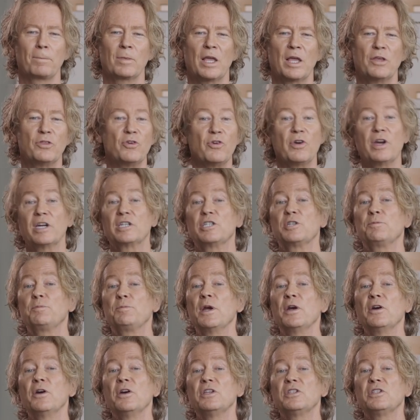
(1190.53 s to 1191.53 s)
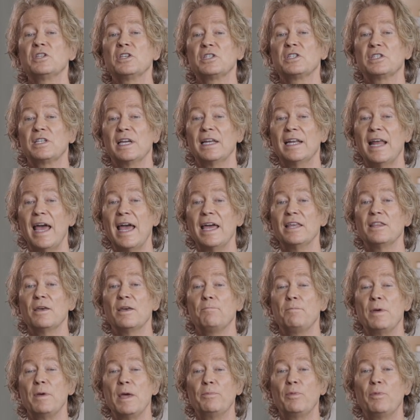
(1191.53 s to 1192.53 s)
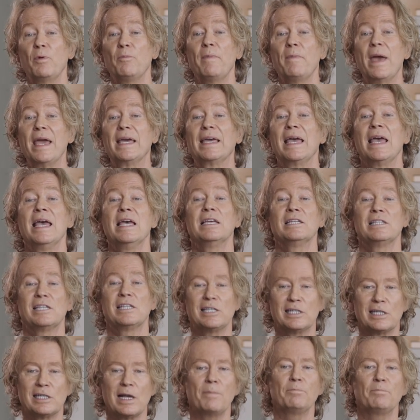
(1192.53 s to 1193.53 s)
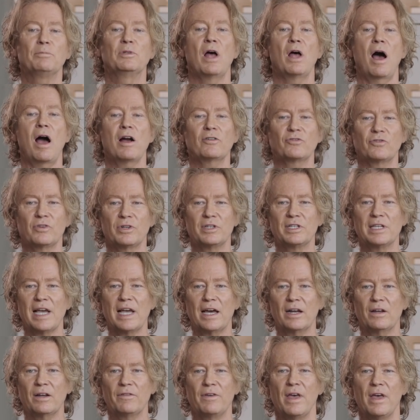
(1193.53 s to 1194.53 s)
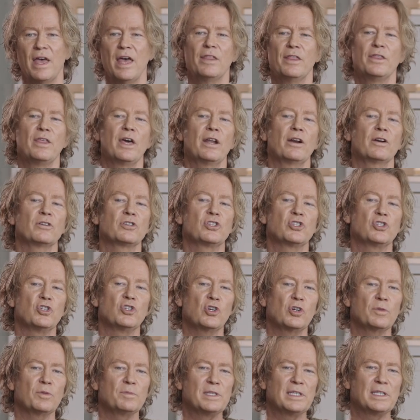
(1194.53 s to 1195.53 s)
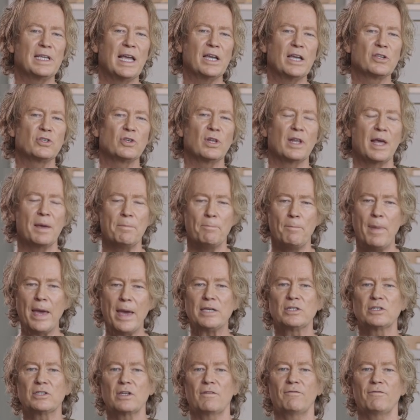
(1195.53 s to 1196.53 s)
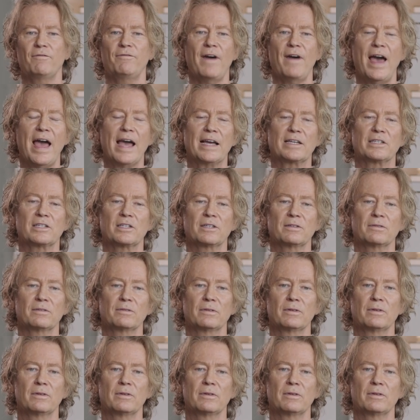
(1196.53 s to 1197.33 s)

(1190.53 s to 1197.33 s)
There are experiences today that people make sub-doctrines out of that are circumstantial and based on facts.